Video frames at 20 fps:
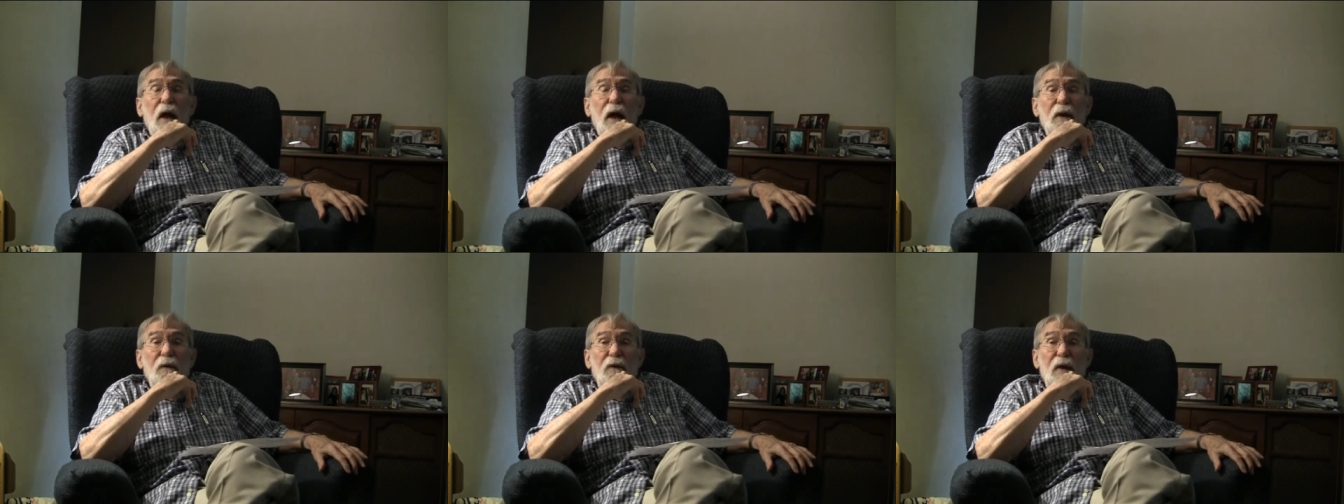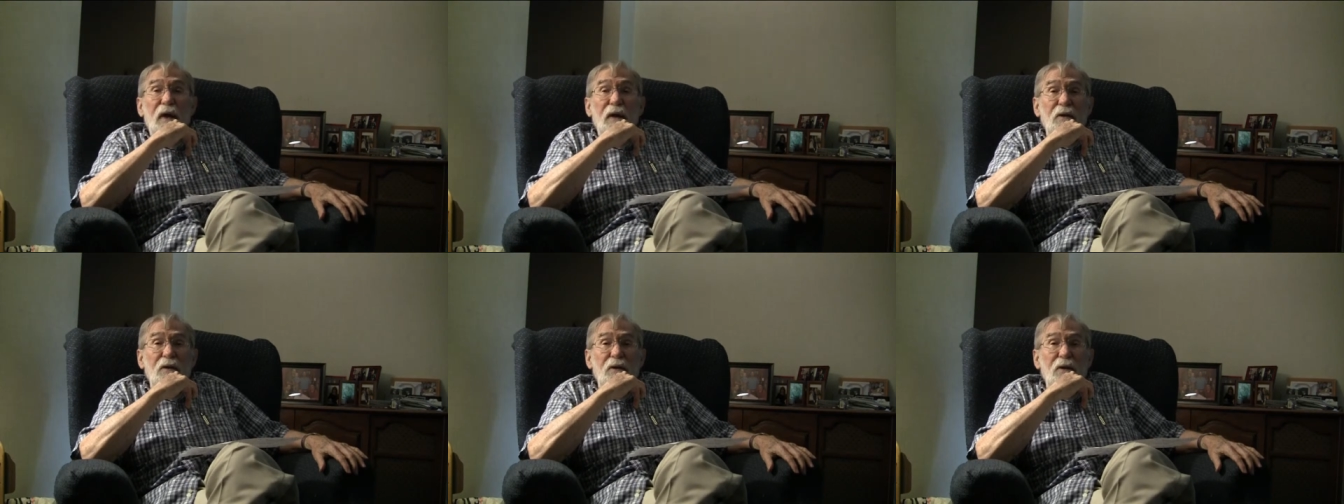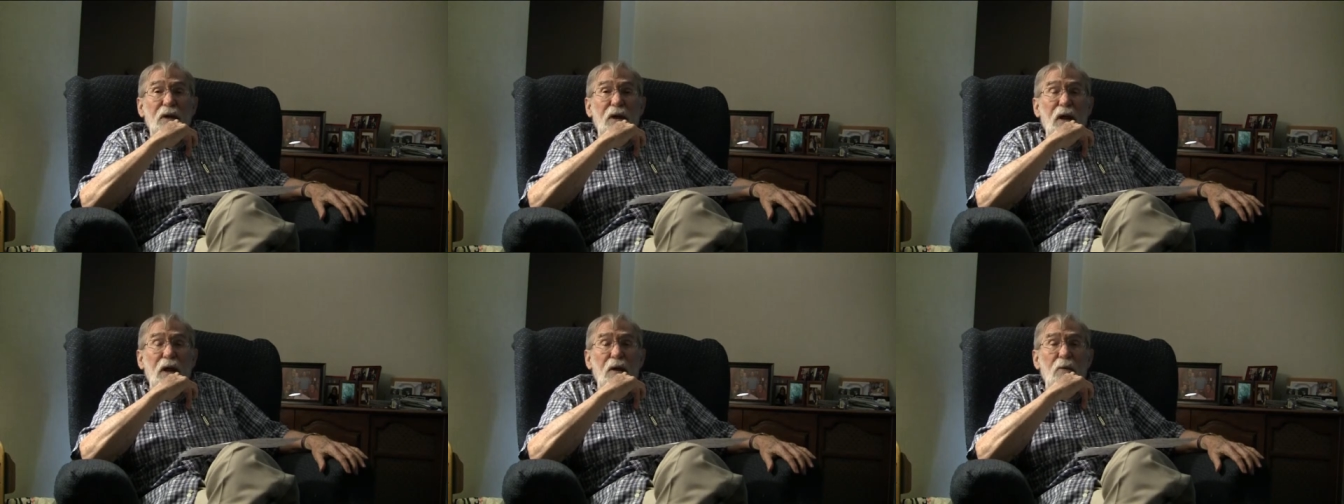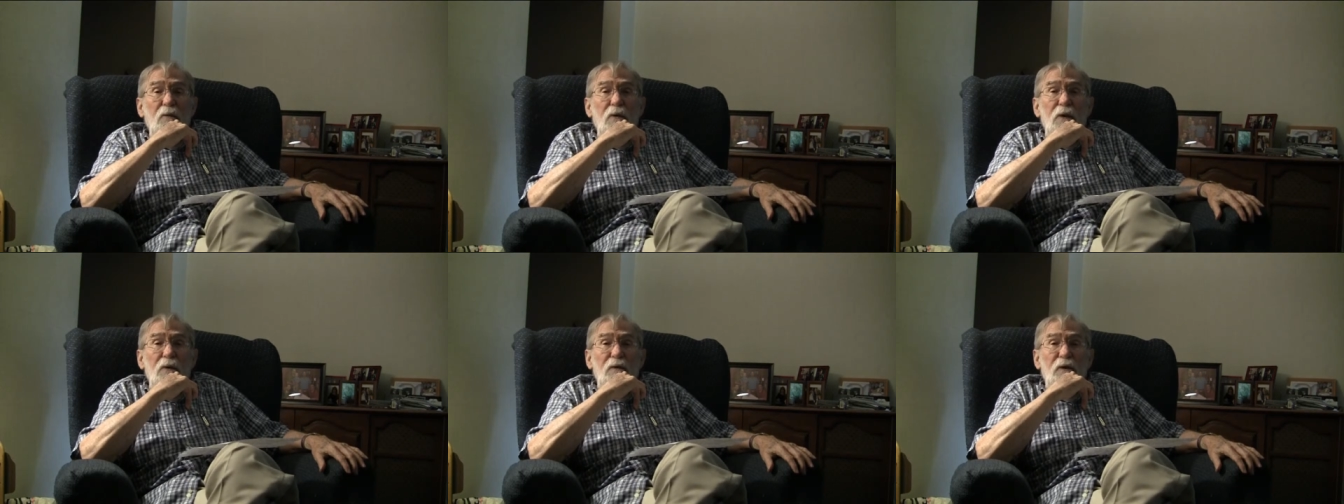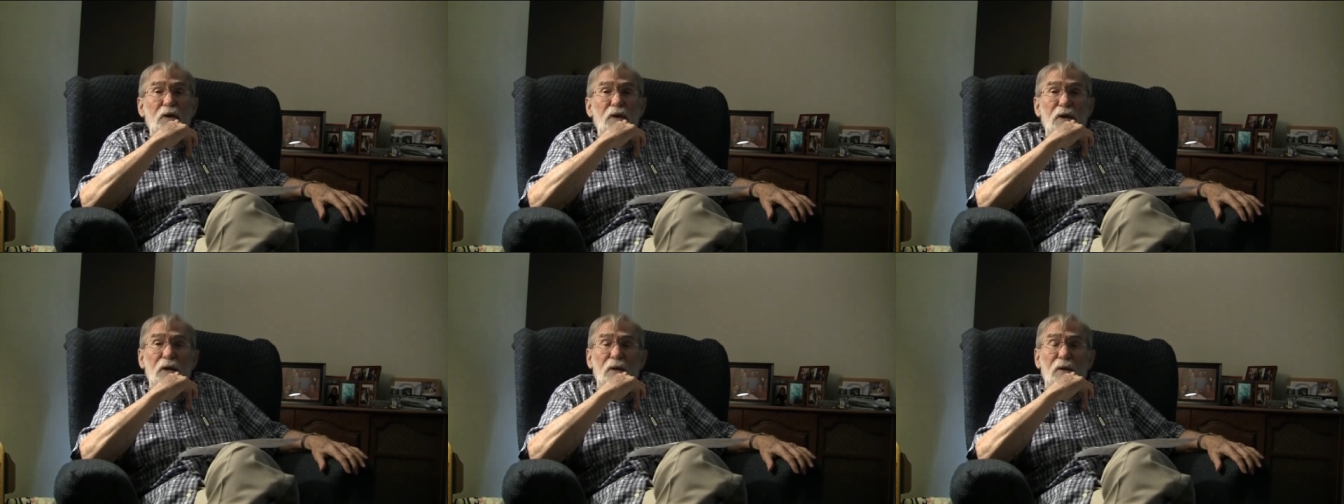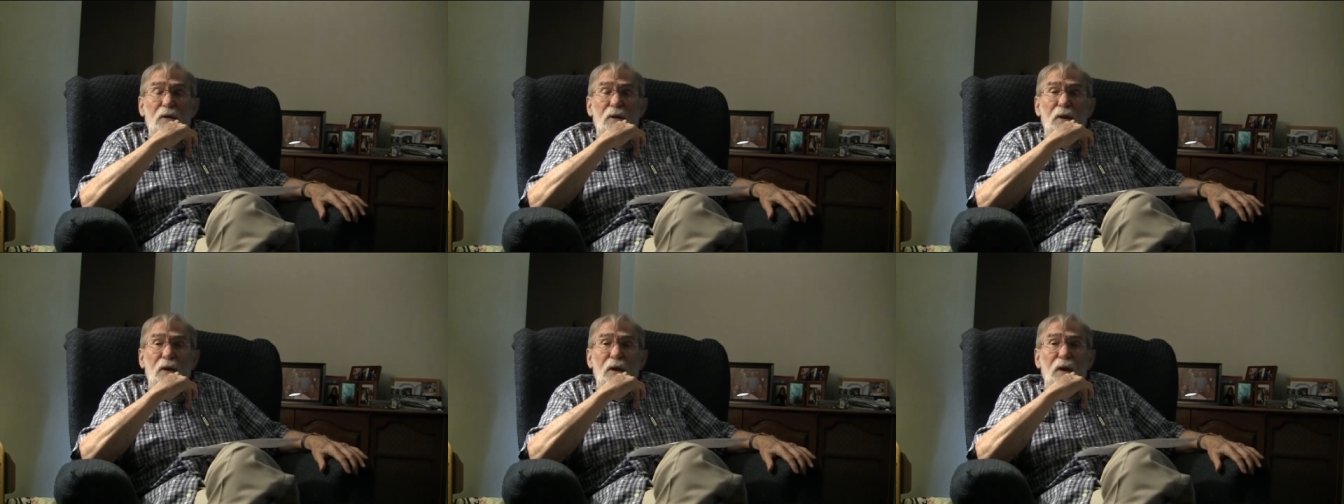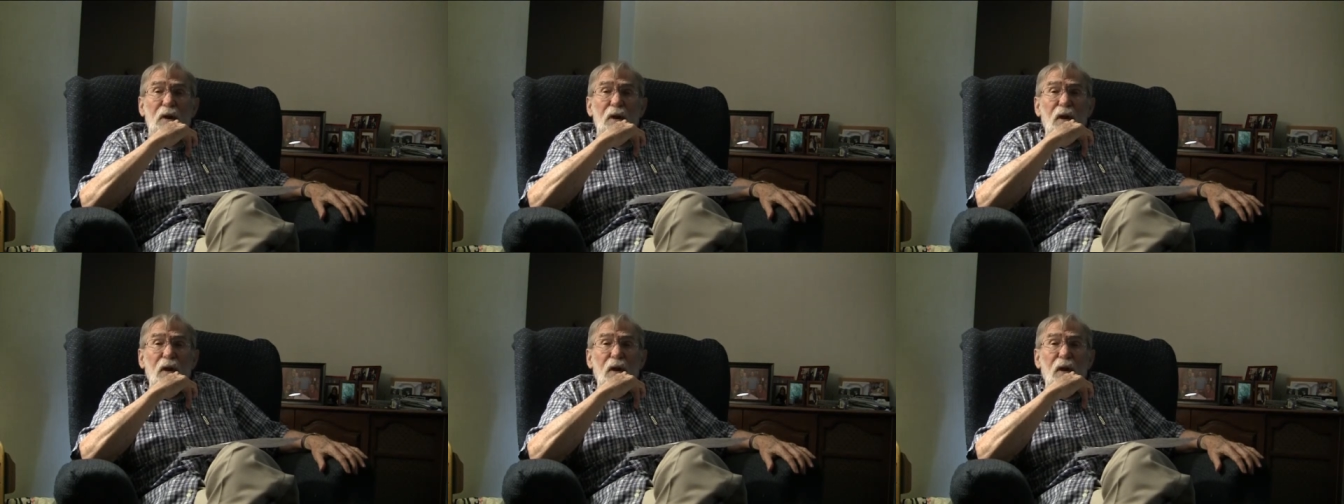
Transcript: At that time, we were still,